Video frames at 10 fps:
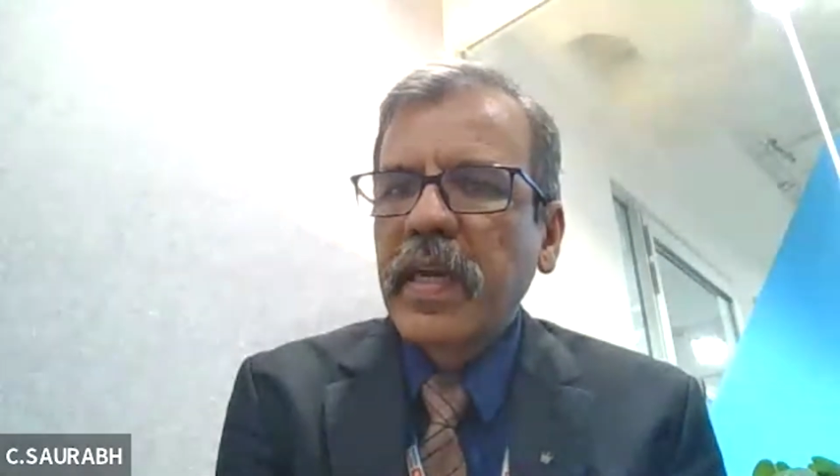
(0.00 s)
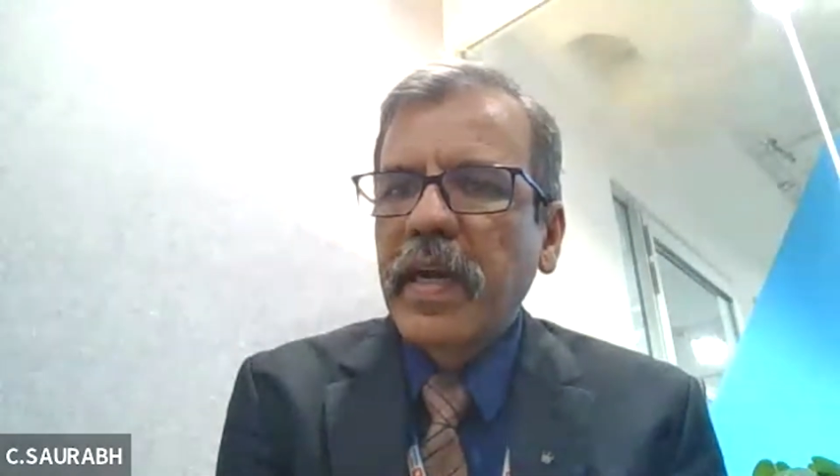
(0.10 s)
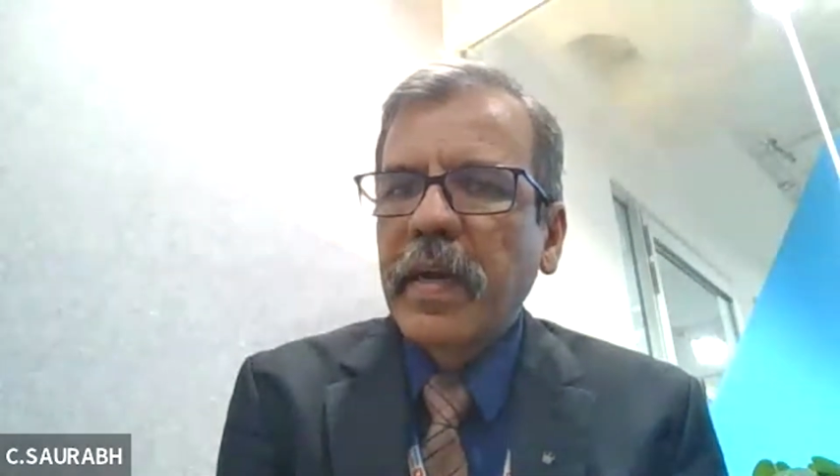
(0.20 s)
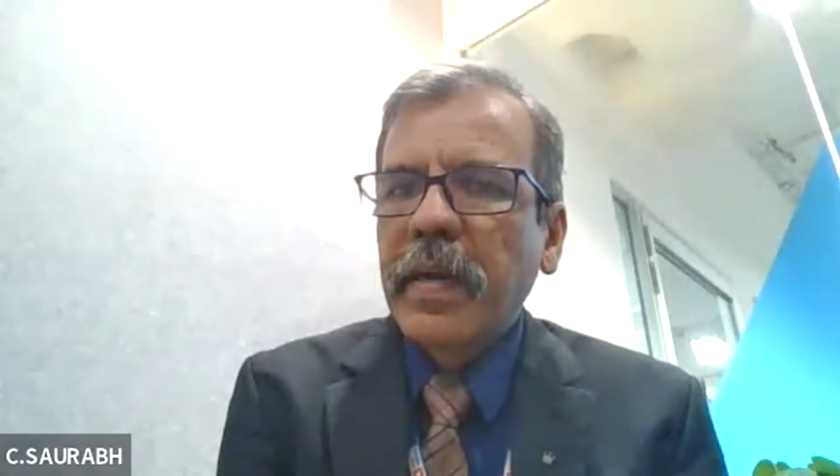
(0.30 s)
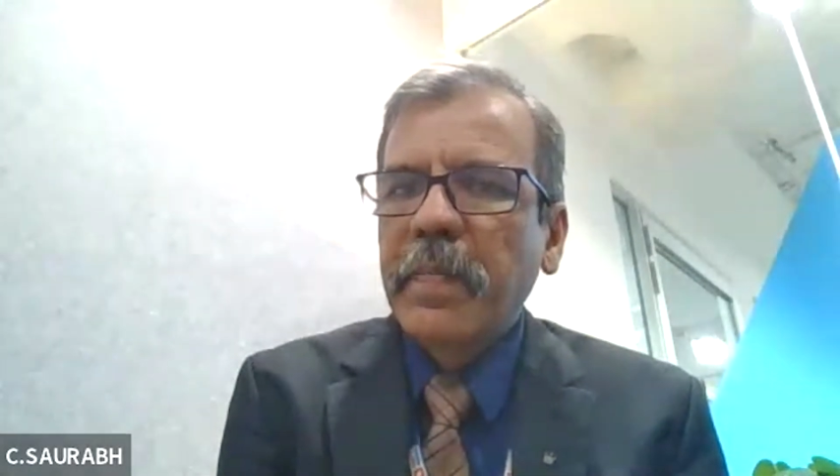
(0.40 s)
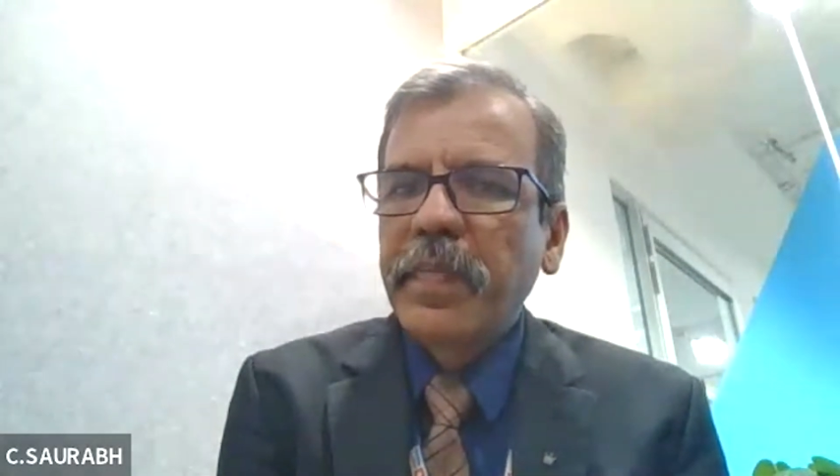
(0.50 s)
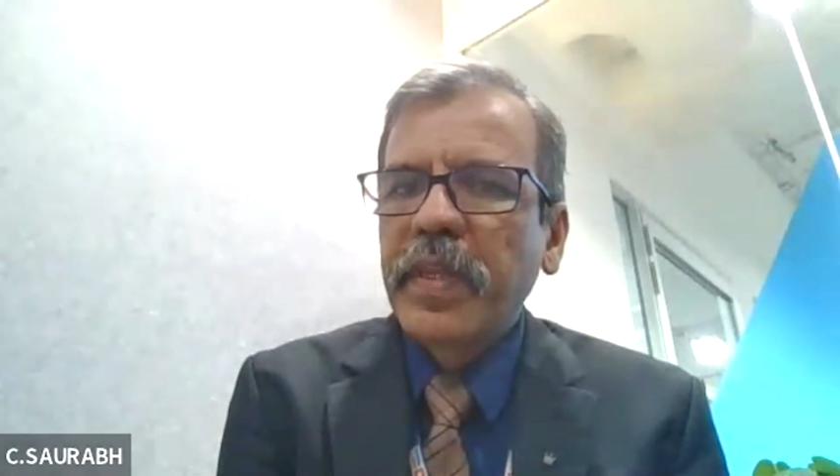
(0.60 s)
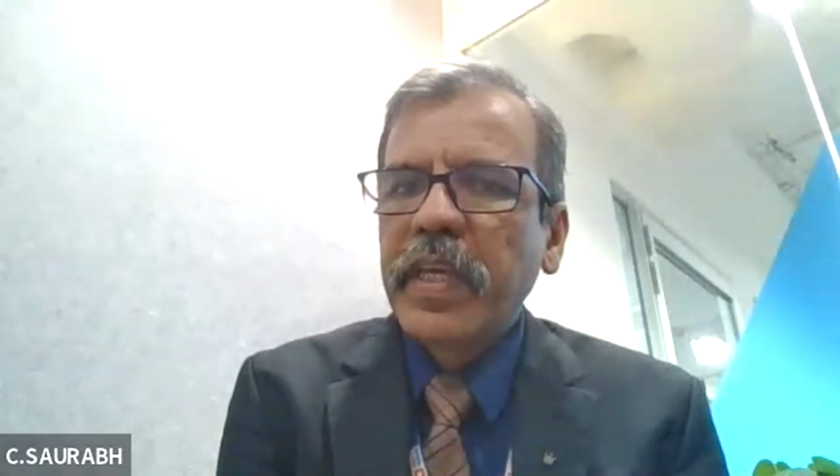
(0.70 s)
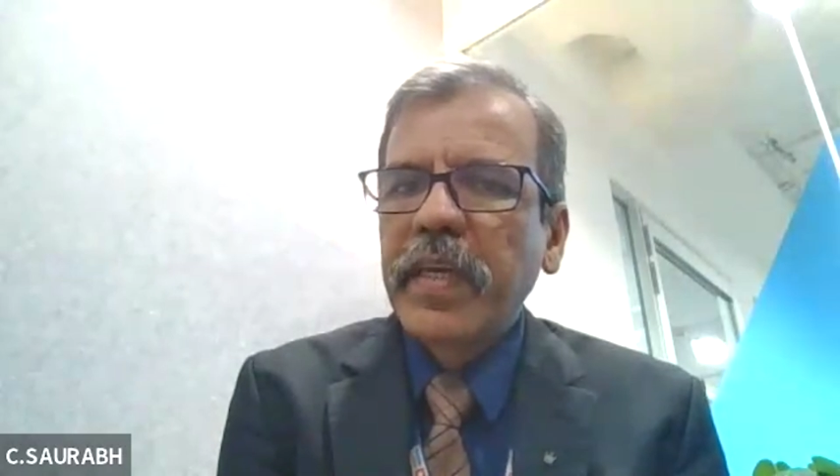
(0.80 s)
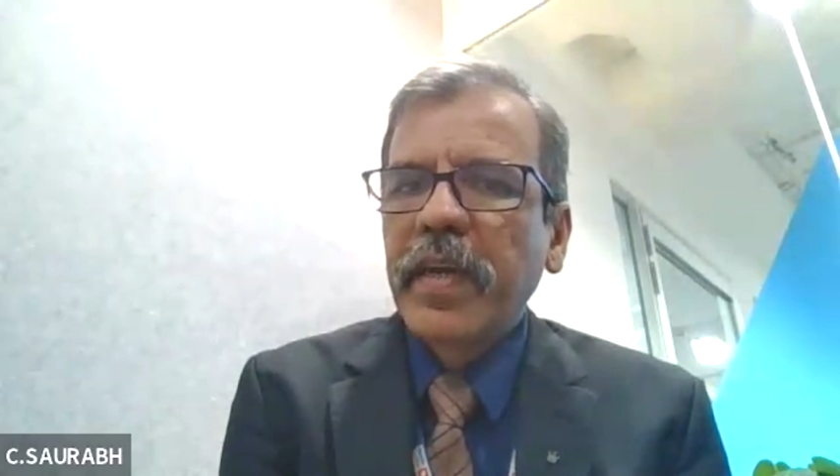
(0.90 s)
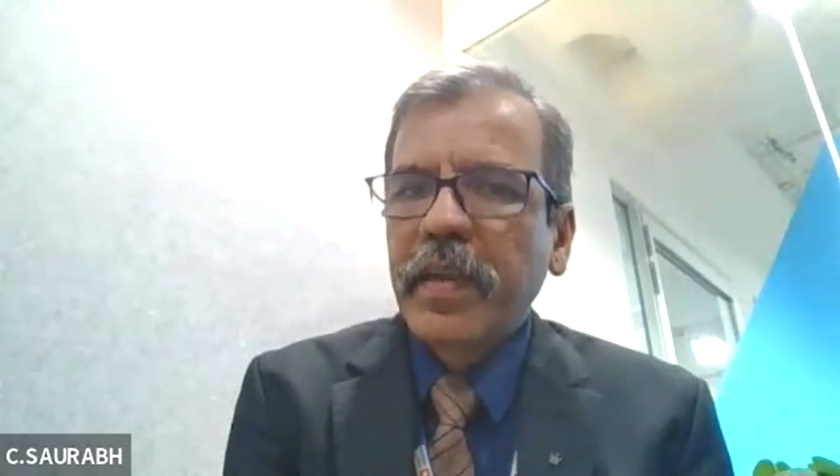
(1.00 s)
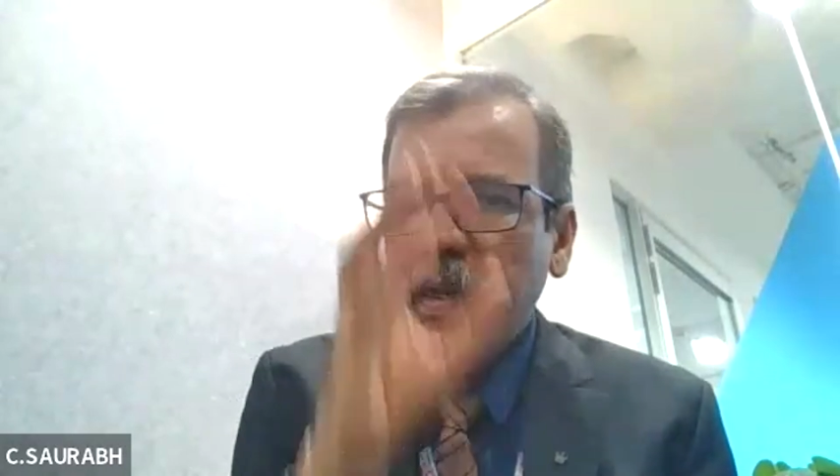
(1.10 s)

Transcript: the